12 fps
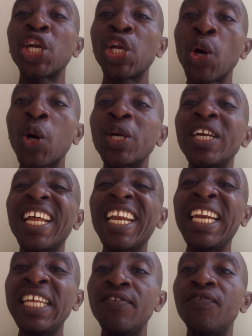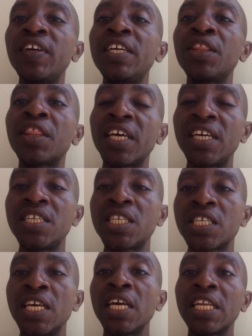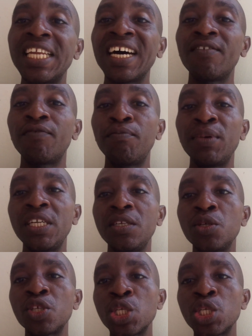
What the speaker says: non-living things that have been,